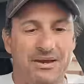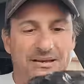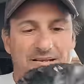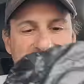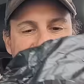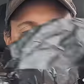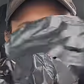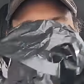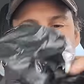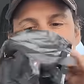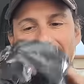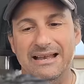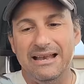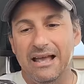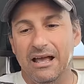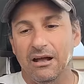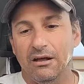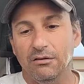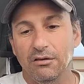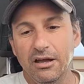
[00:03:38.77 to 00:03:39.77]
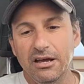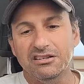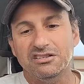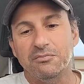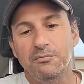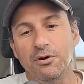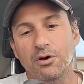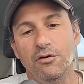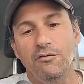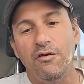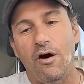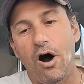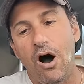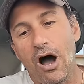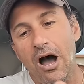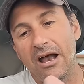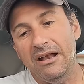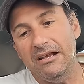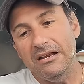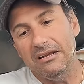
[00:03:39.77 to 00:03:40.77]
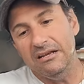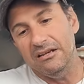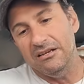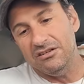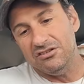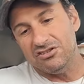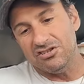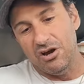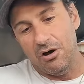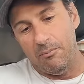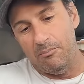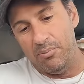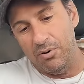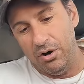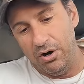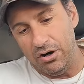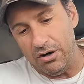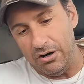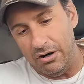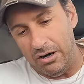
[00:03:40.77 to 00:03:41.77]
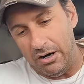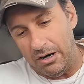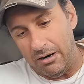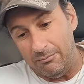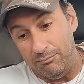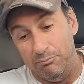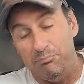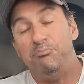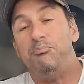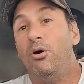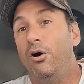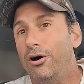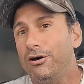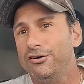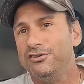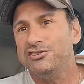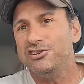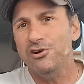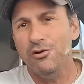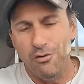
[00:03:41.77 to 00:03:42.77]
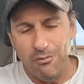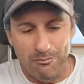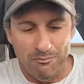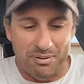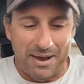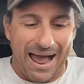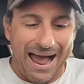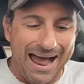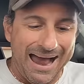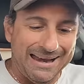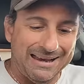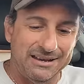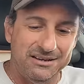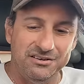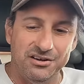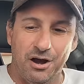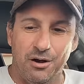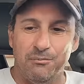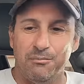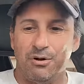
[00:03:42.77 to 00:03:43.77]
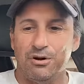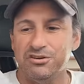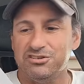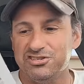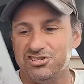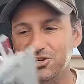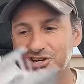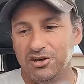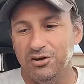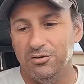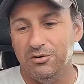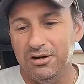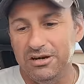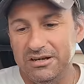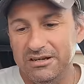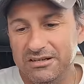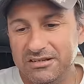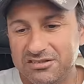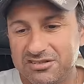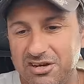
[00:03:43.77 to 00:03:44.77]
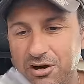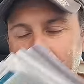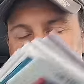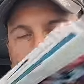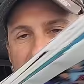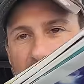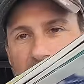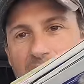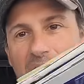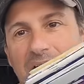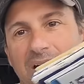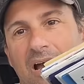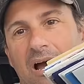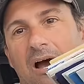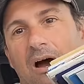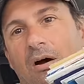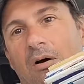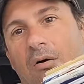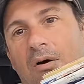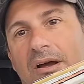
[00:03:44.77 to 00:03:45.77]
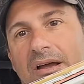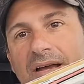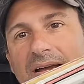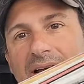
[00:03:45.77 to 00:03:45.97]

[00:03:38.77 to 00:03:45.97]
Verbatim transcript: being said, let's move on to book uh, book two, bag number two. So here we go.